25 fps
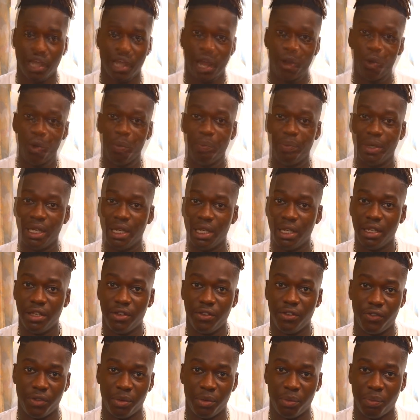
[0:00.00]
I don't
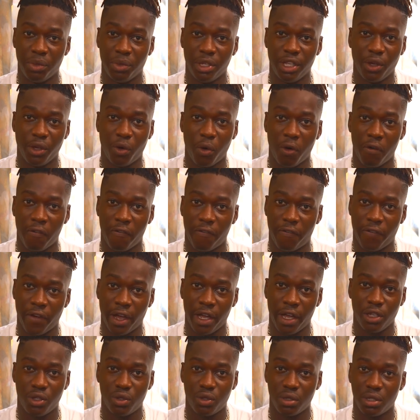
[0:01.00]
believe in being
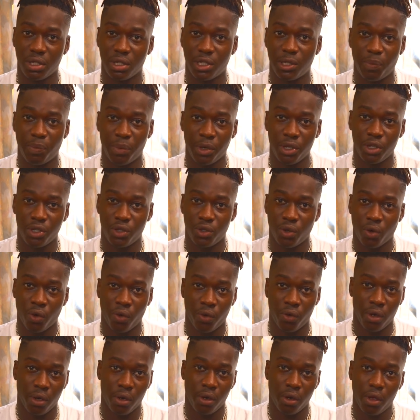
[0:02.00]
confined to the space
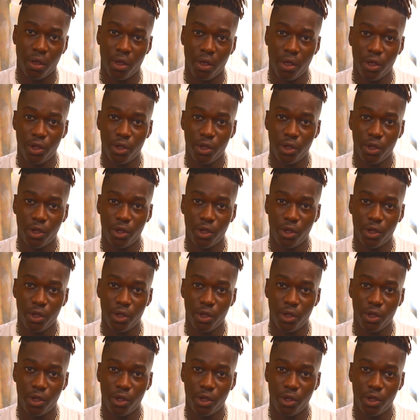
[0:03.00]
you're in.